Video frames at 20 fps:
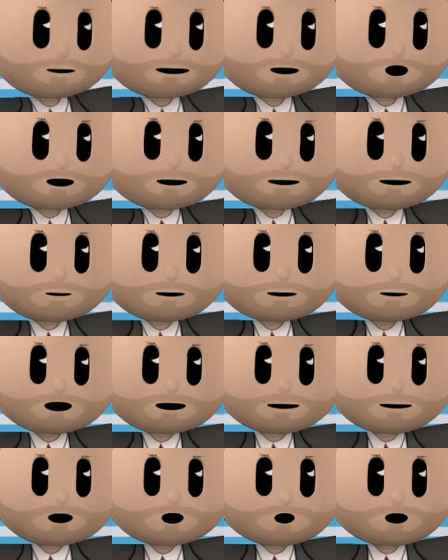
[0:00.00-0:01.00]
You felt
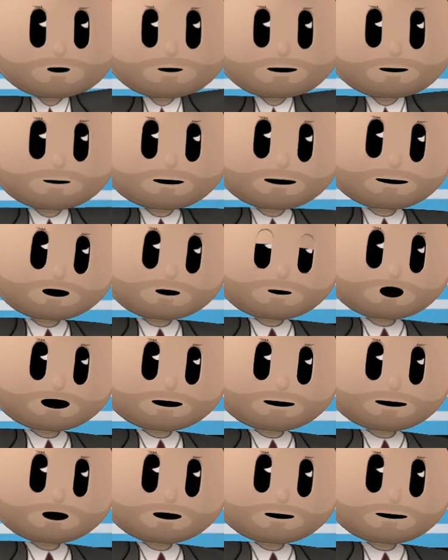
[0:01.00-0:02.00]
like you were building a
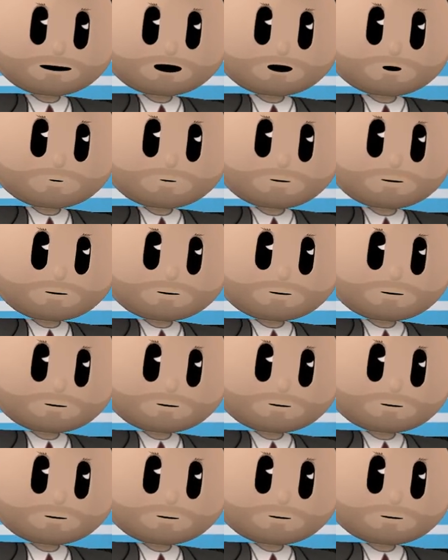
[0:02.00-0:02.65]
life together